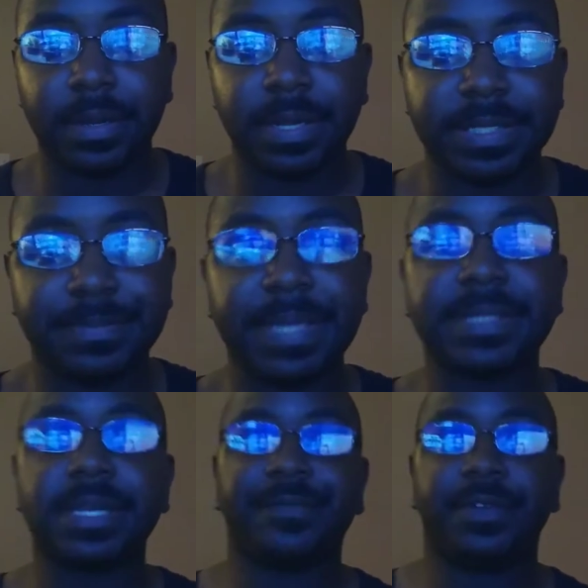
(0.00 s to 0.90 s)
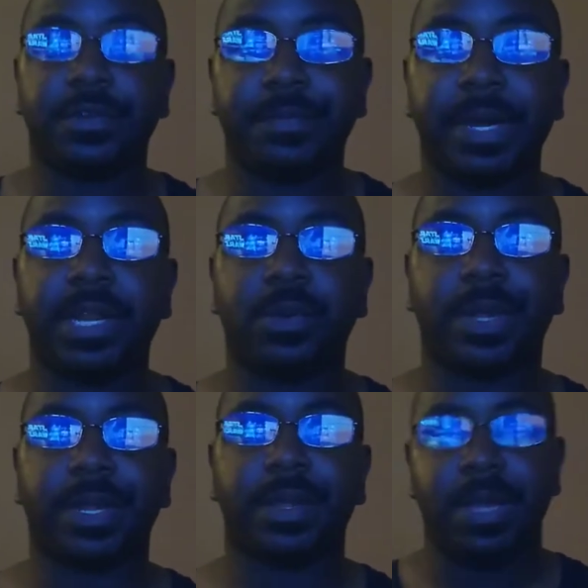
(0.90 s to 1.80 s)
it's based off of your body
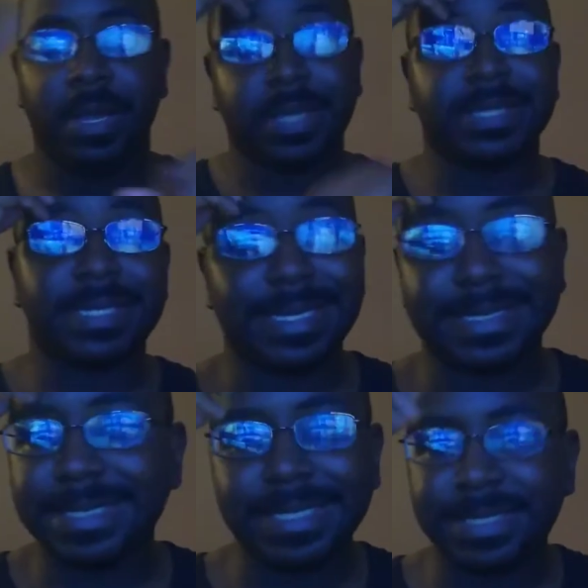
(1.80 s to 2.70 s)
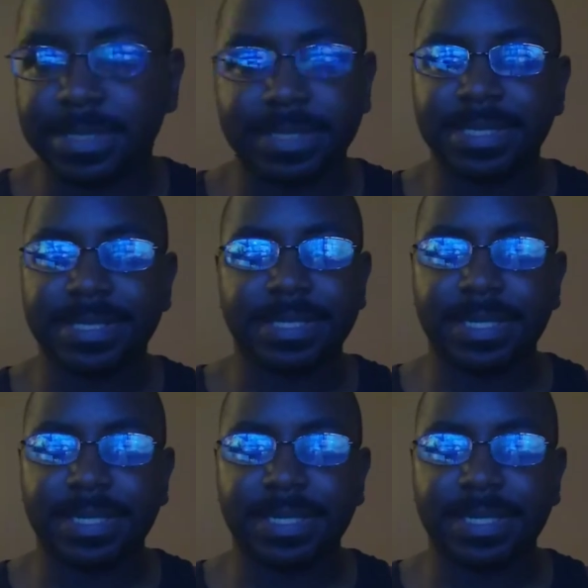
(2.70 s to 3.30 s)
weight, because it's assisted.